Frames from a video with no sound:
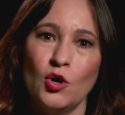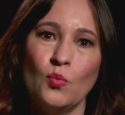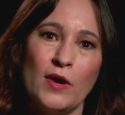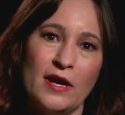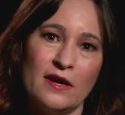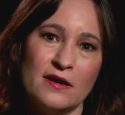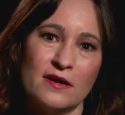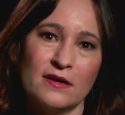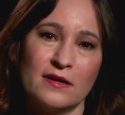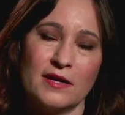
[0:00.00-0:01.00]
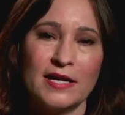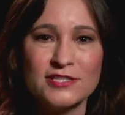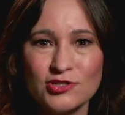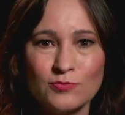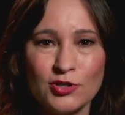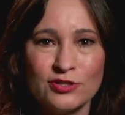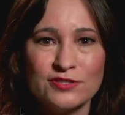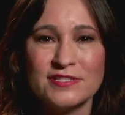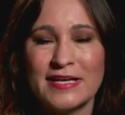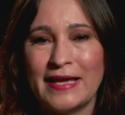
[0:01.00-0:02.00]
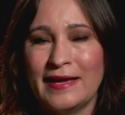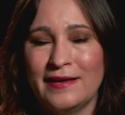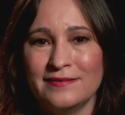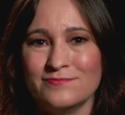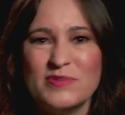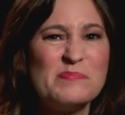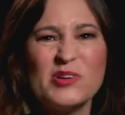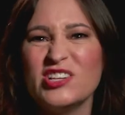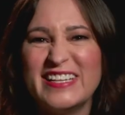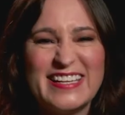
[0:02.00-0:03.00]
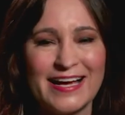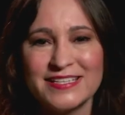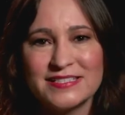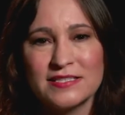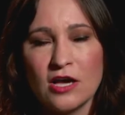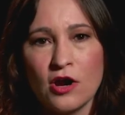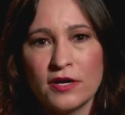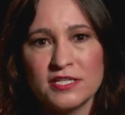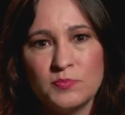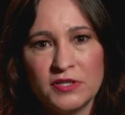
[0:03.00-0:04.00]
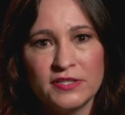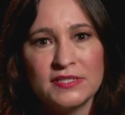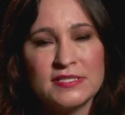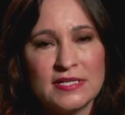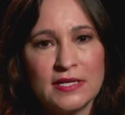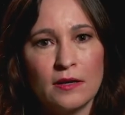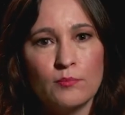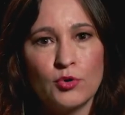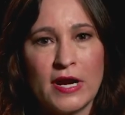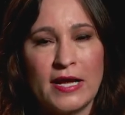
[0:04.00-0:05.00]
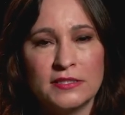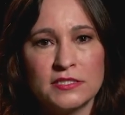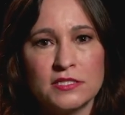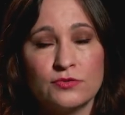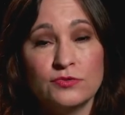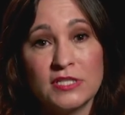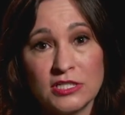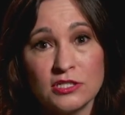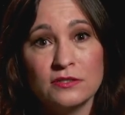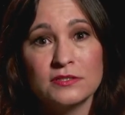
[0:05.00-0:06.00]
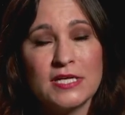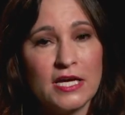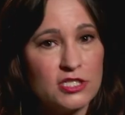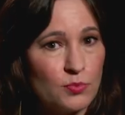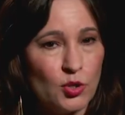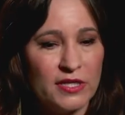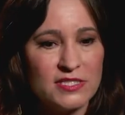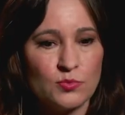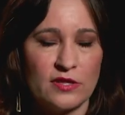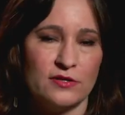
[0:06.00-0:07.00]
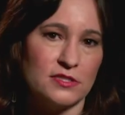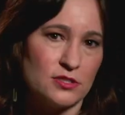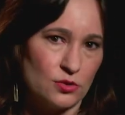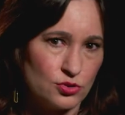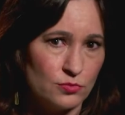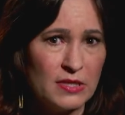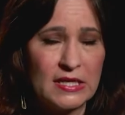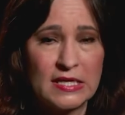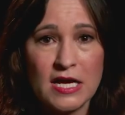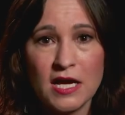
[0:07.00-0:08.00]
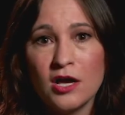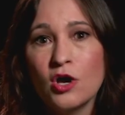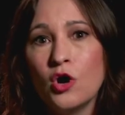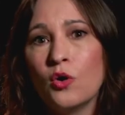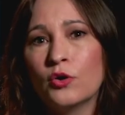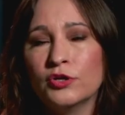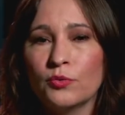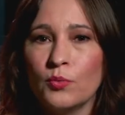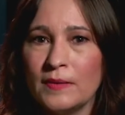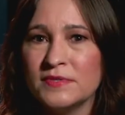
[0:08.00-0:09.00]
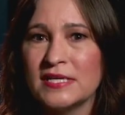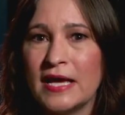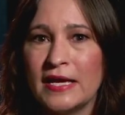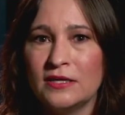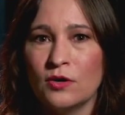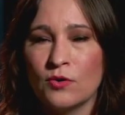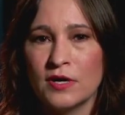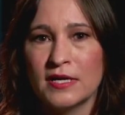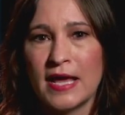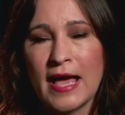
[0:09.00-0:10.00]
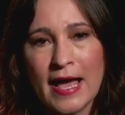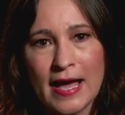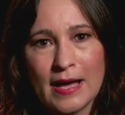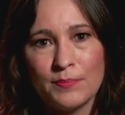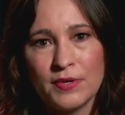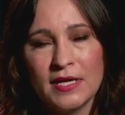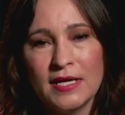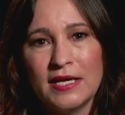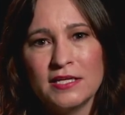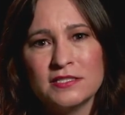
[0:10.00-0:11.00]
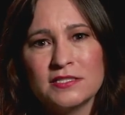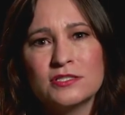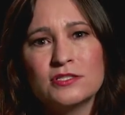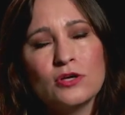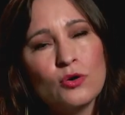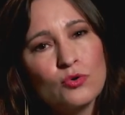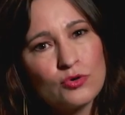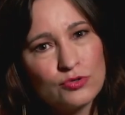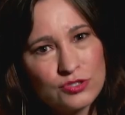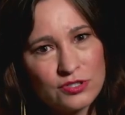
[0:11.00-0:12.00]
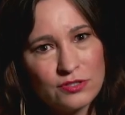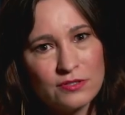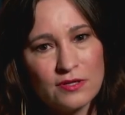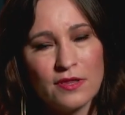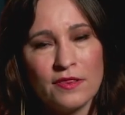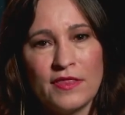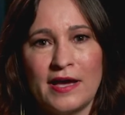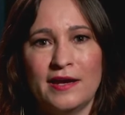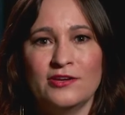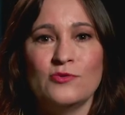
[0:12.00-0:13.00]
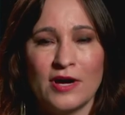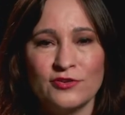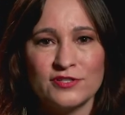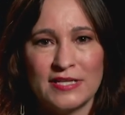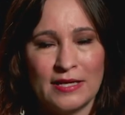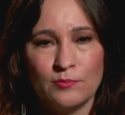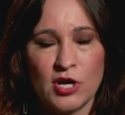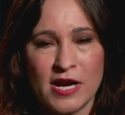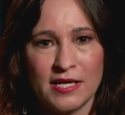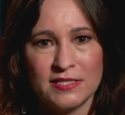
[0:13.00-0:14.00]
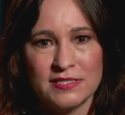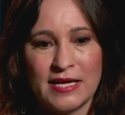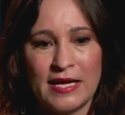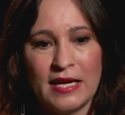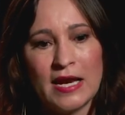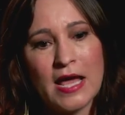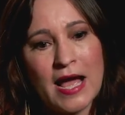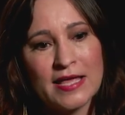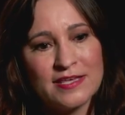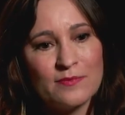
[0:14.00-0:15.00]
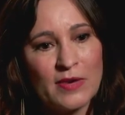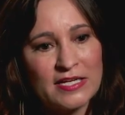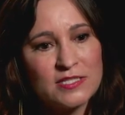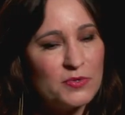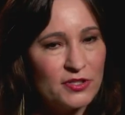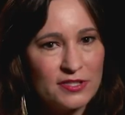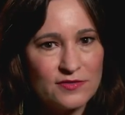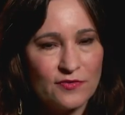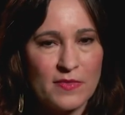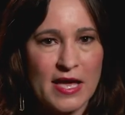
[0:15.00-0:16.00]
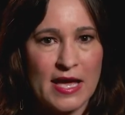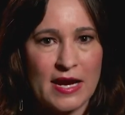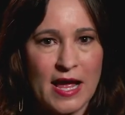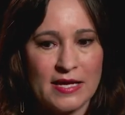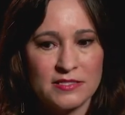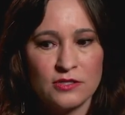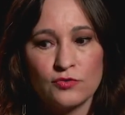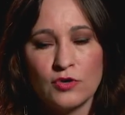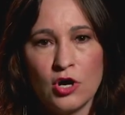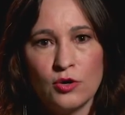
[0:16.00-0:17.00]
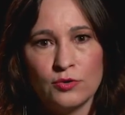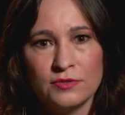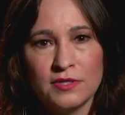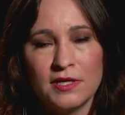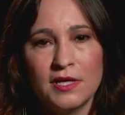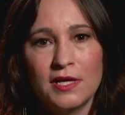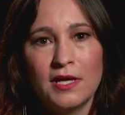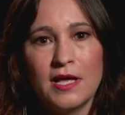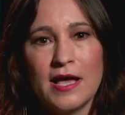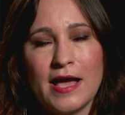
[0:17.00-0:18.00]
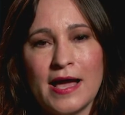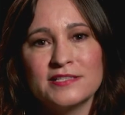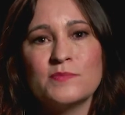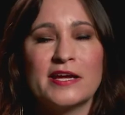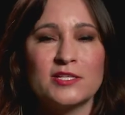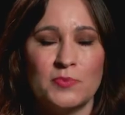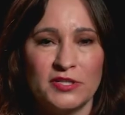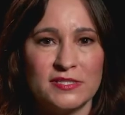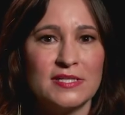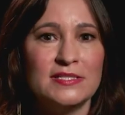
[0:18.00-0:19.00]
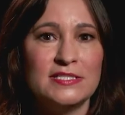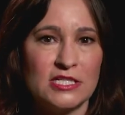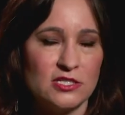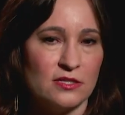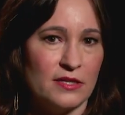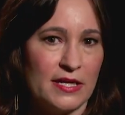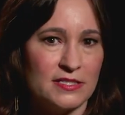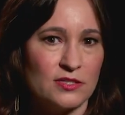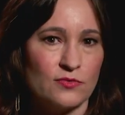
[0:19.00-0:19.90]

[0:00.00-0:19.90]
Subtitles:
where customers and people and us are experiencing brands through digital touch points, whether it's social media or your website or an app, it's so crucial that you understand brand. And I think my experience from that has grown as my experience in digital has